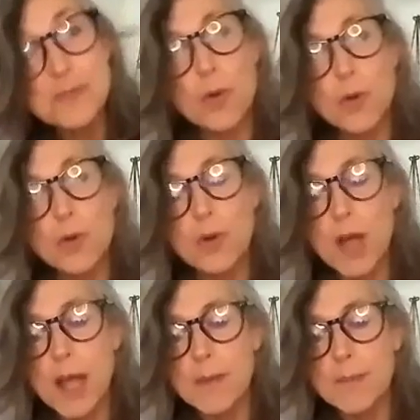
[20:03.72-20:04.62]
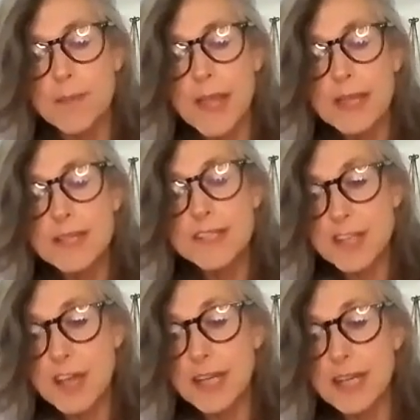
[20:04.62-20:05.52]
or
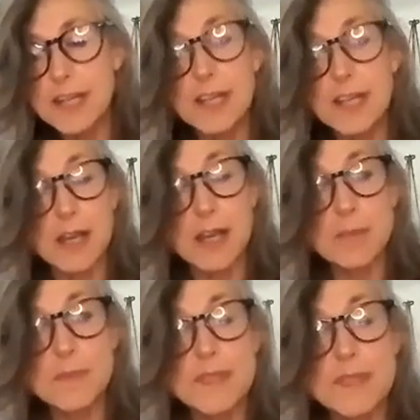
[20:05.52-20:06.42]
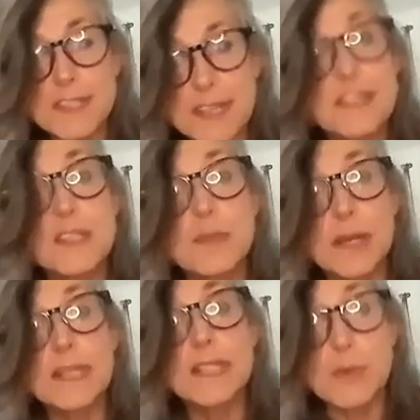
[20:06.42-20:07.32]
psychic
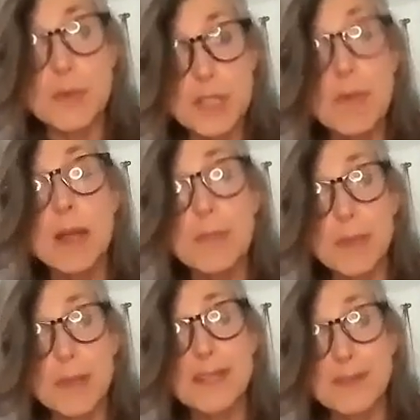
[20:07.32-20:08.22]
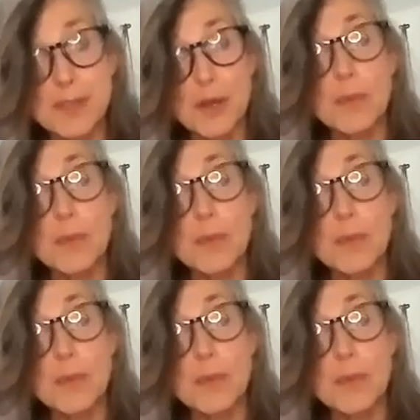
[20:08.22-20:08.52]
sensibility, which might be,